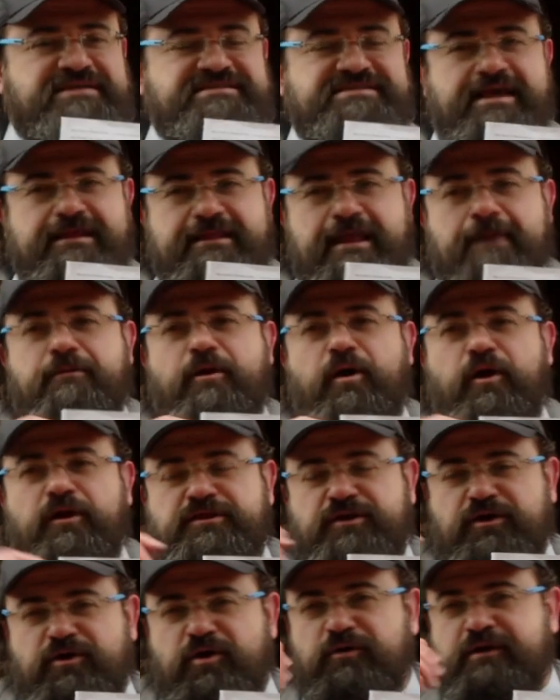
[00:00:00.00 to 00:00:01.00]
saying, uphold
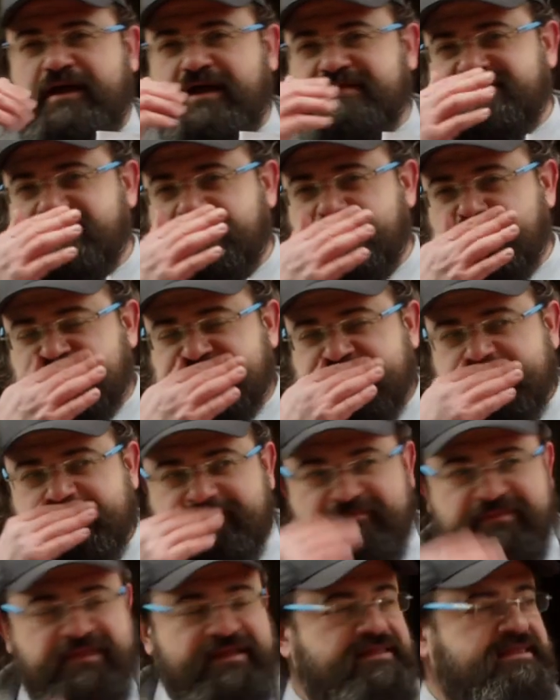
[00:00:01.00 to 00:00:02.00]
your own Constitution.
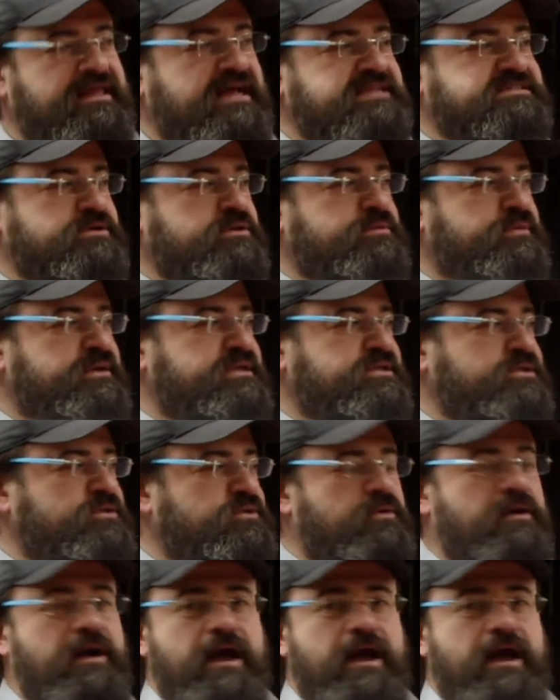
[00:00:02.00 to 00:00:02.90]
That's what we need to do.